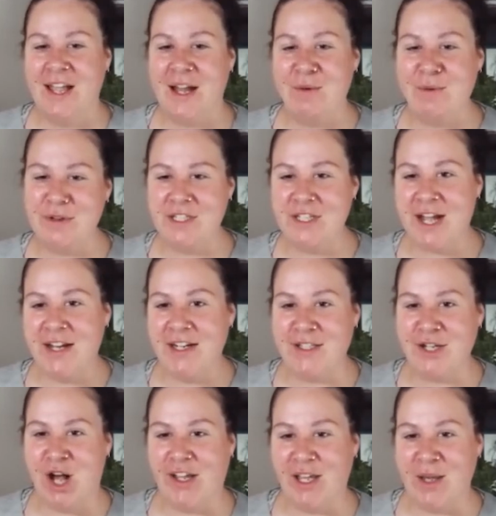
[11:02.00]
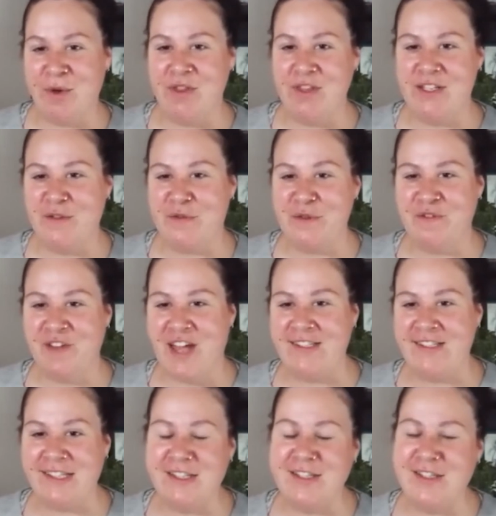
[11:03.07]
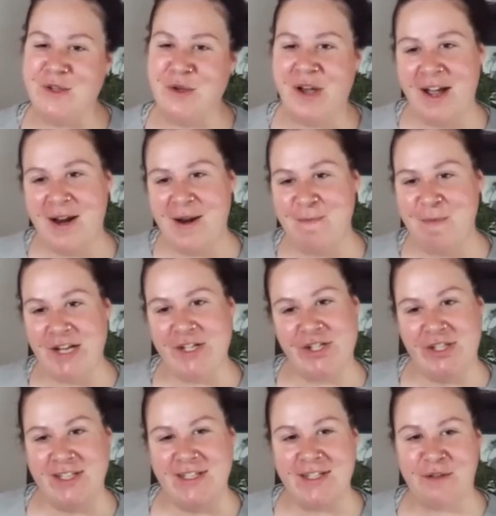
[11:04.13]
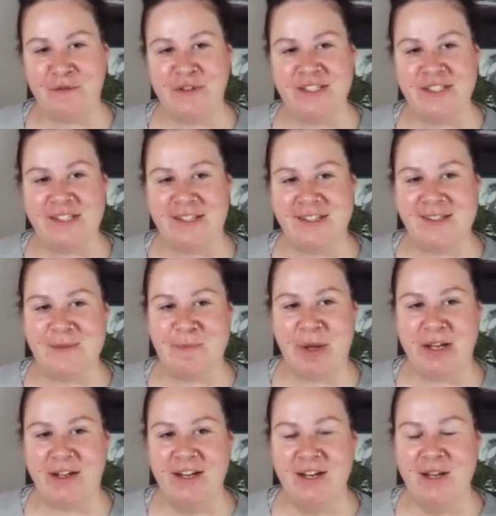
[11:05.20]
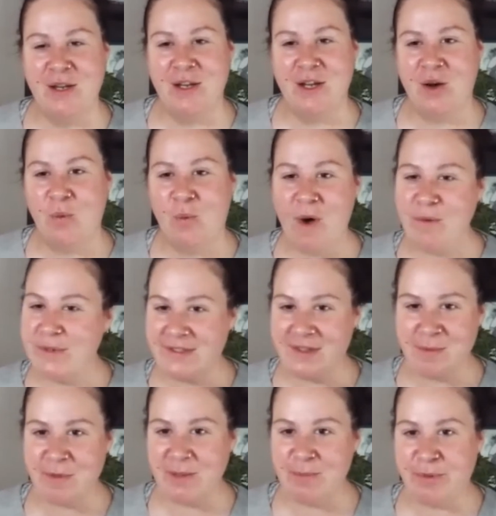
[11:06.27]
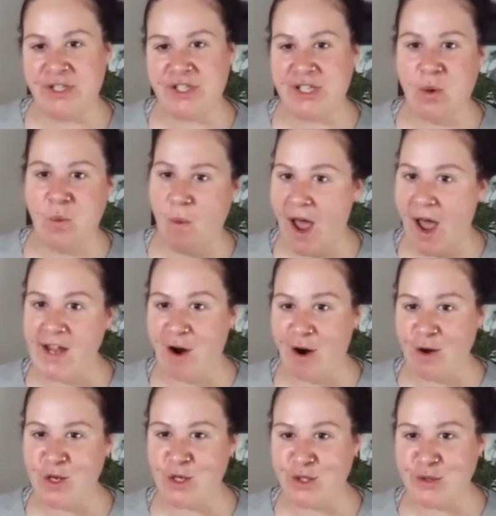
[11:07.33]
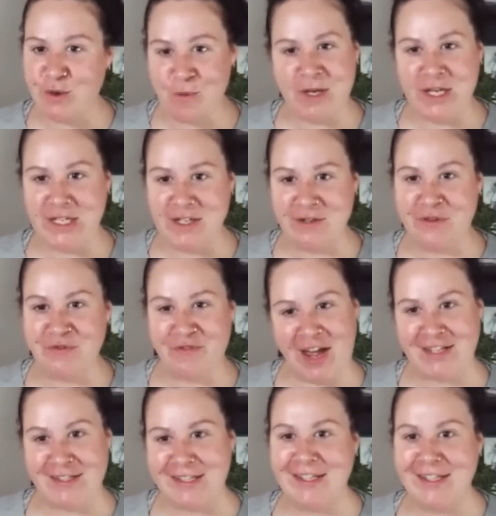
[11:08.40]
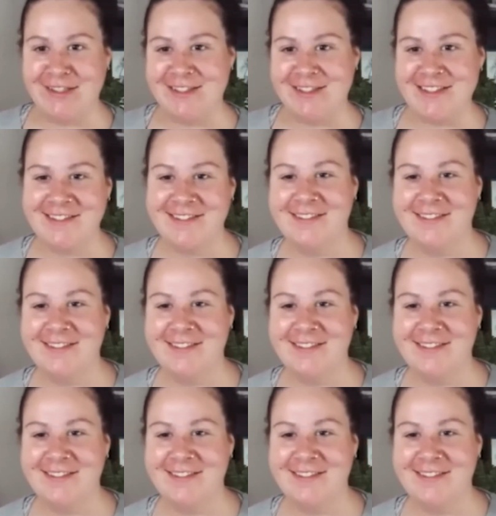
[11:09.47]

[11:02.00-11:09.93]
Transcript: And we were kind of talking about the different vaccines. You kind of mentioned the differences, but what was the big push? Like, why are there so many different vaccines?